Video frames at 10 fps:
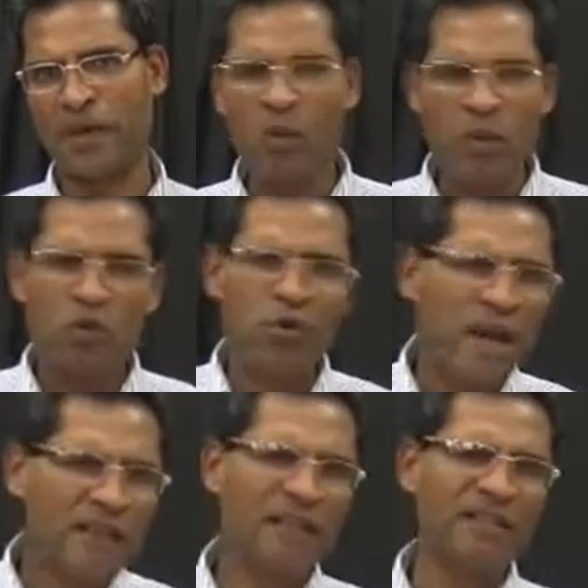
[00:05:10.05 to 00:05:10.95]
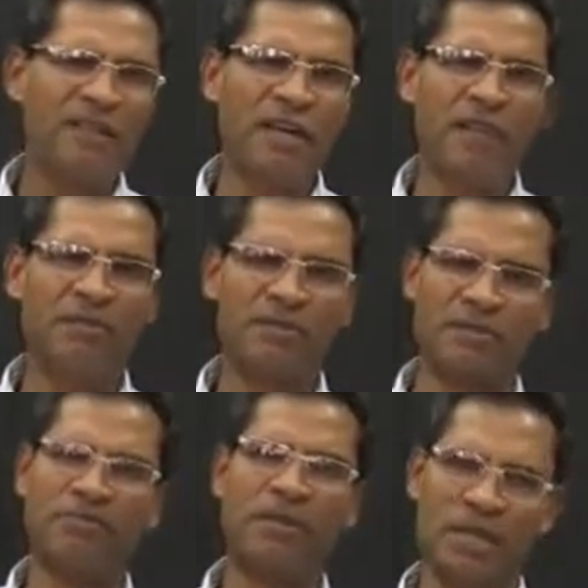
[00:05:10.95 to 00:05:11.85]
We could have other
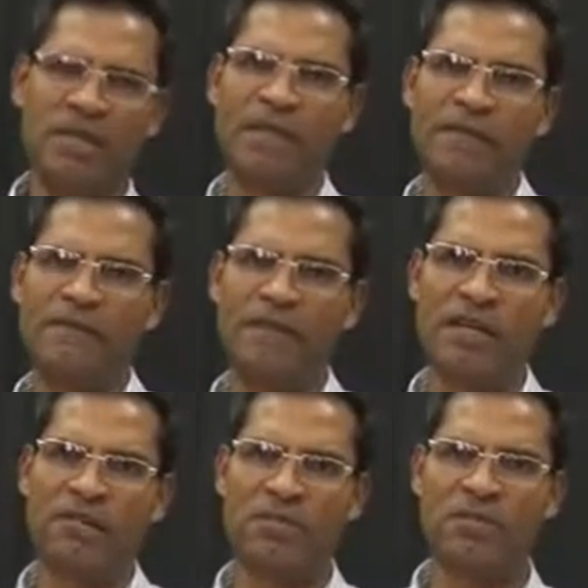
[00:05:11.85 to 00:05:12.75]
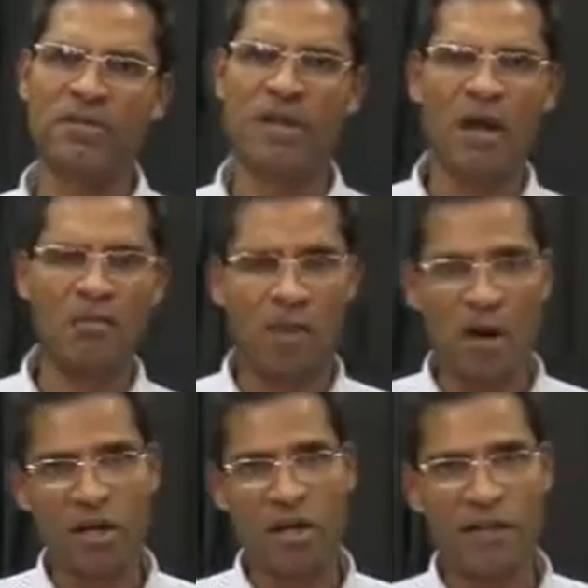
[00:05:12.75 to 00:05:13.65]
variables, mediating variables,
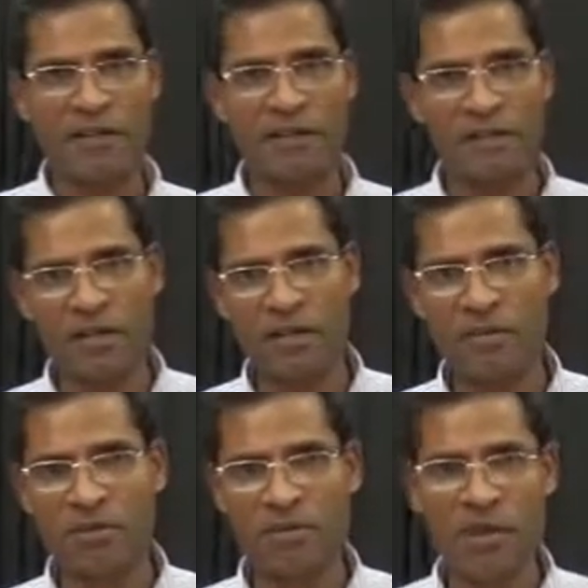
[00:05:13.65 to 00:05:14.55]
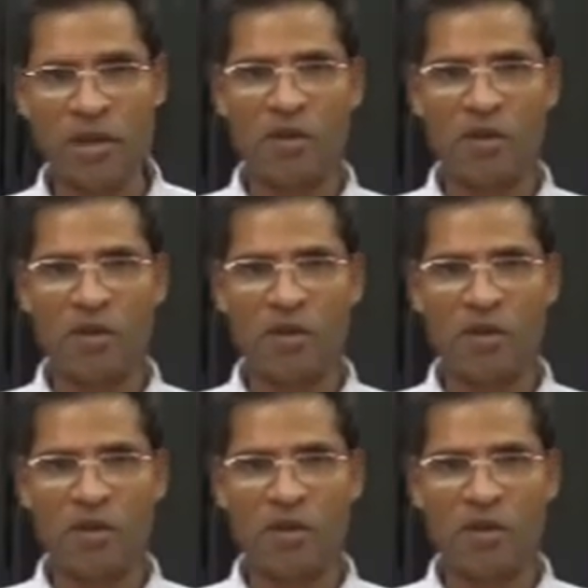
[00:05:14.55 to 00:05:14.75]
moderating variables,